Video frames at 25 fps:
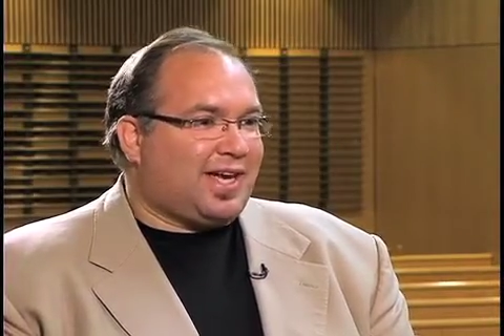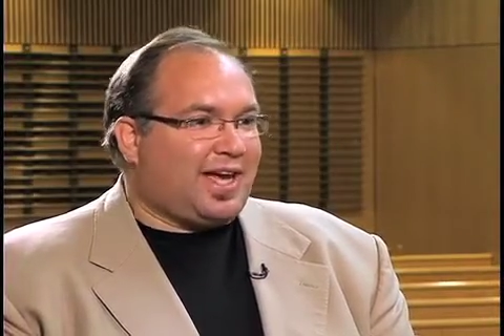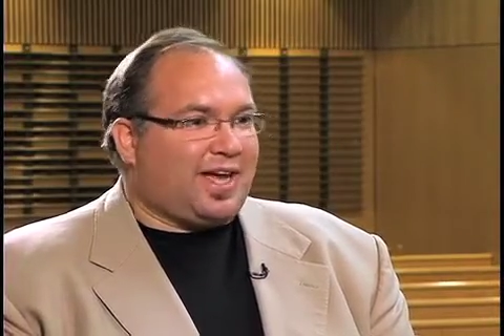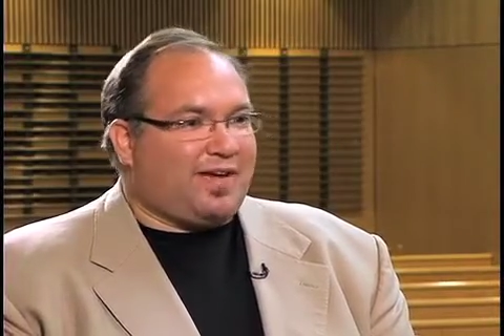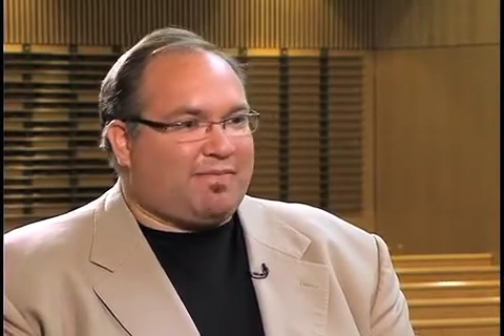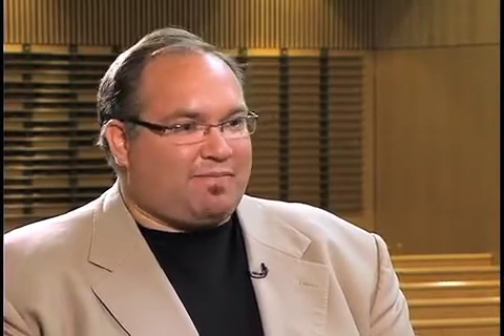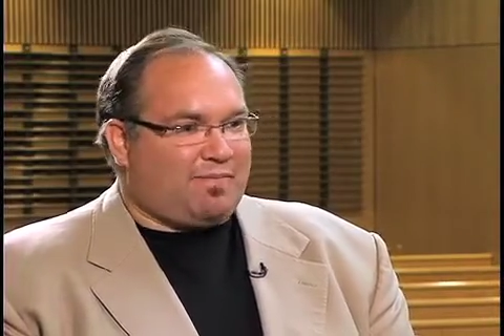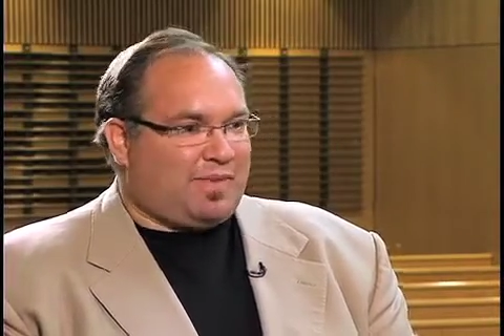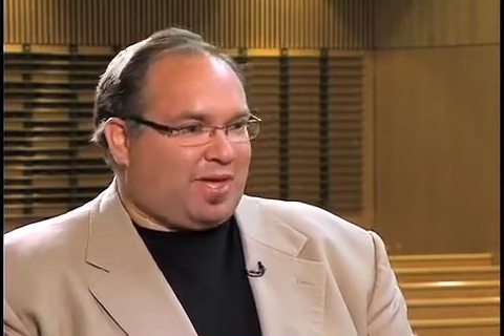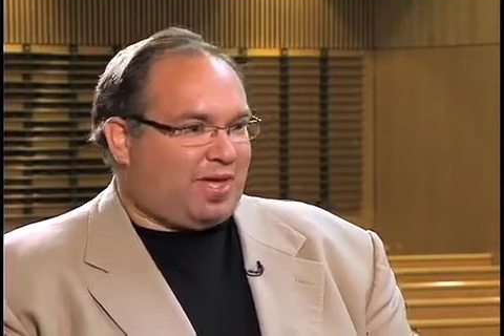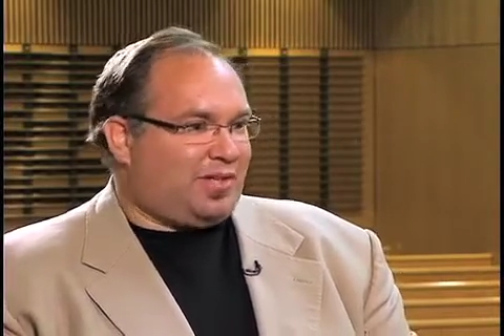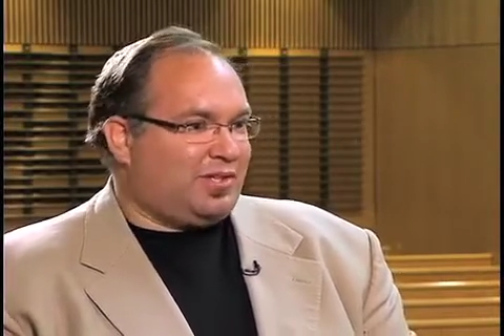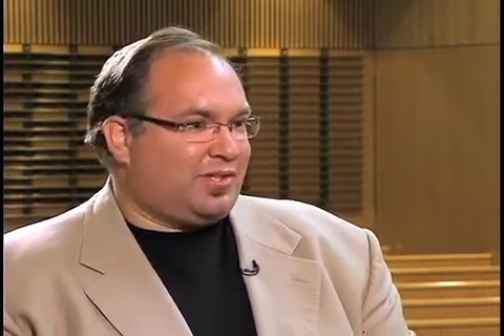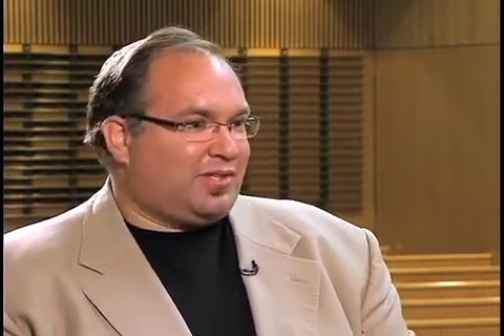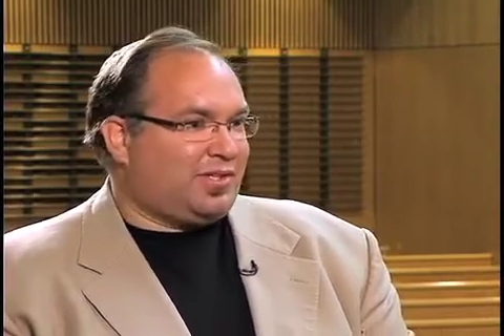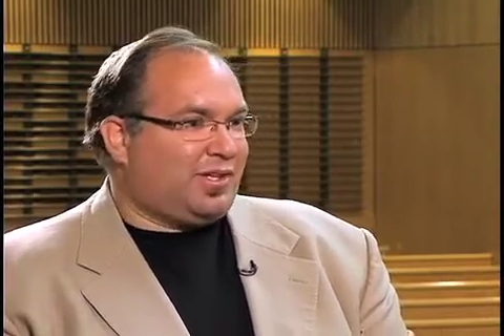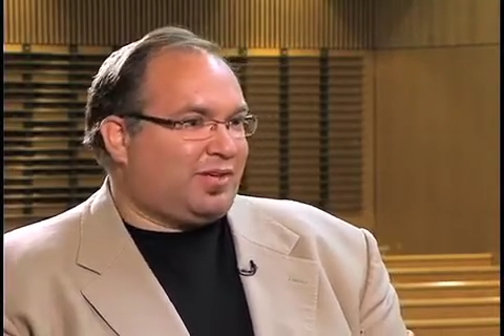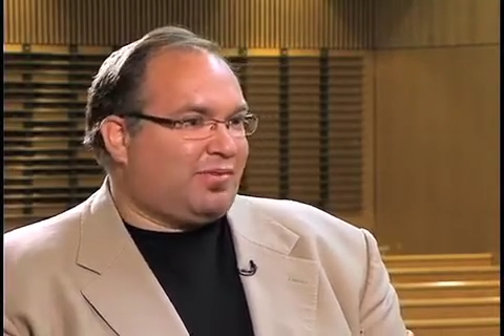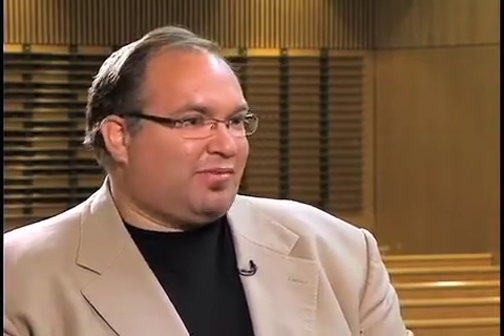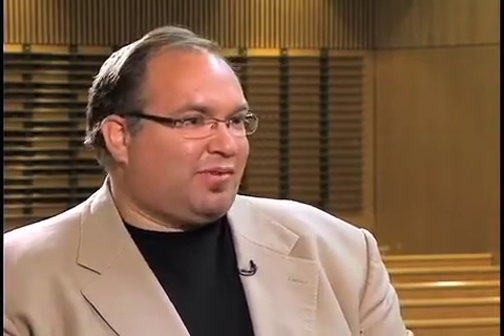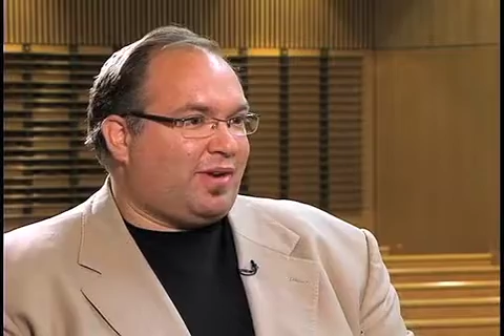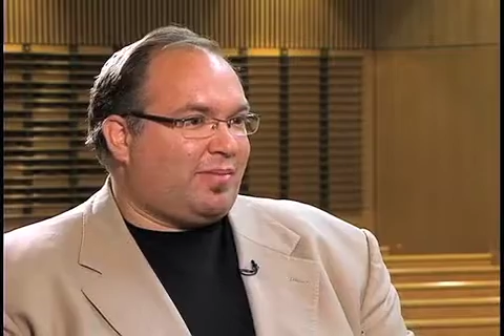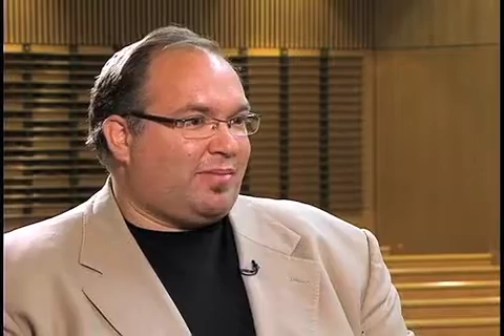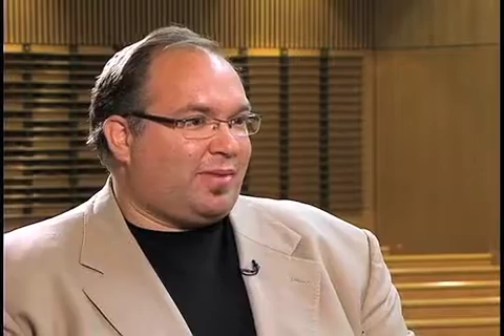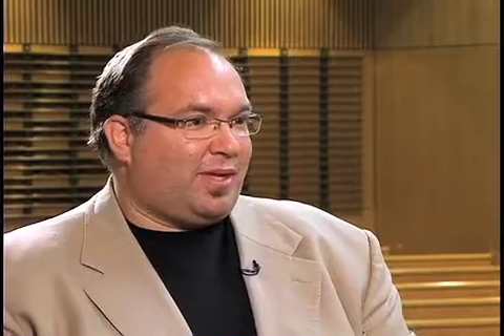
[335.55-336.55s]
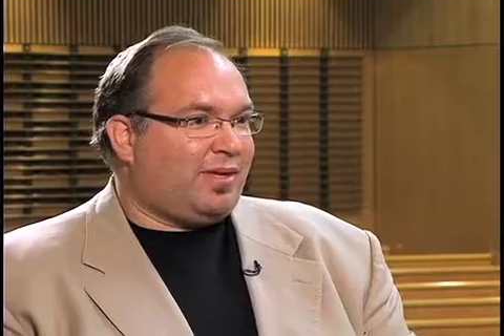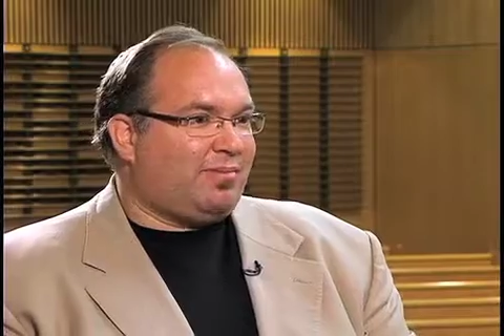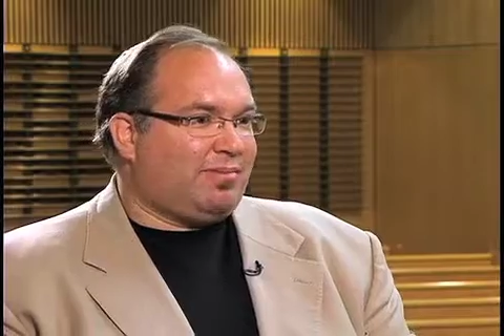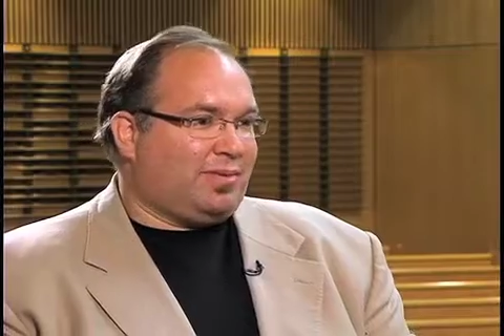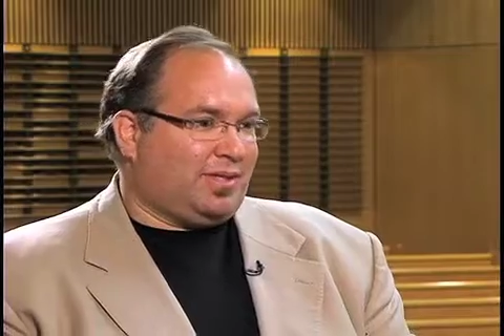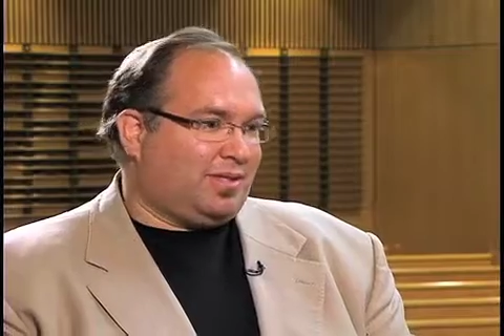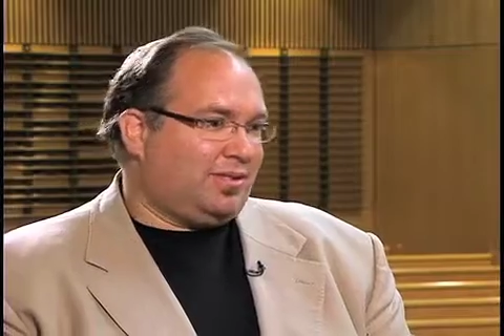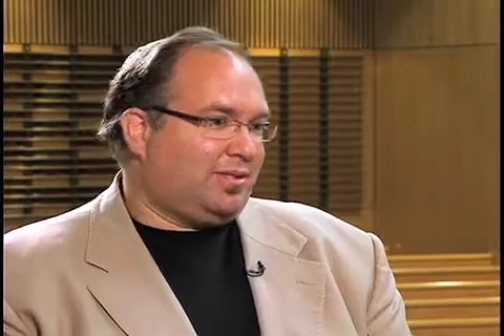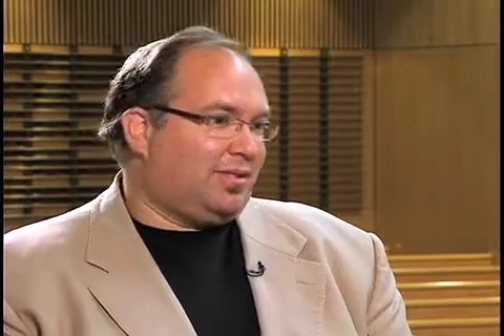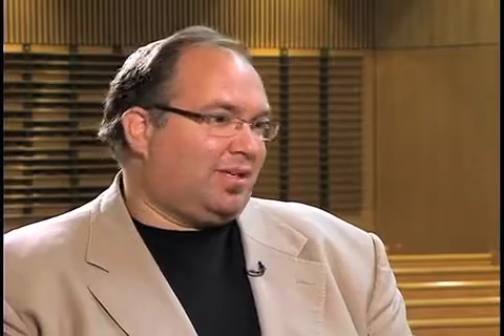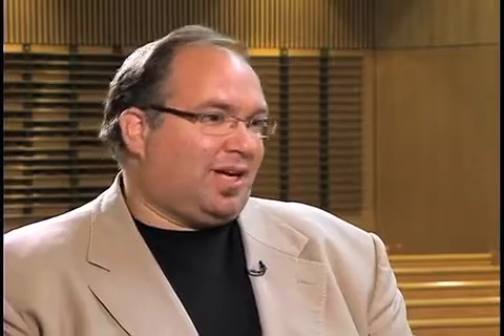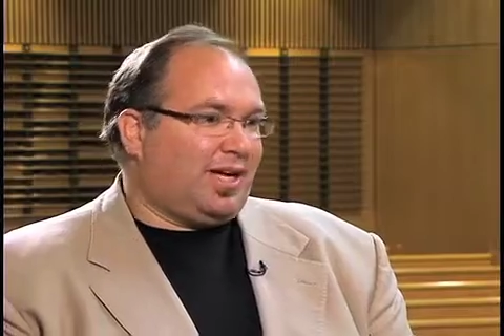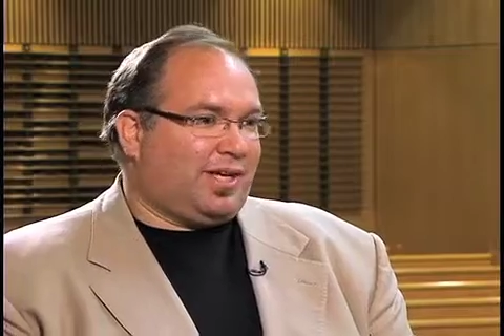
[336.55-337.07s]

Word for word: I haven't met your son Remy, but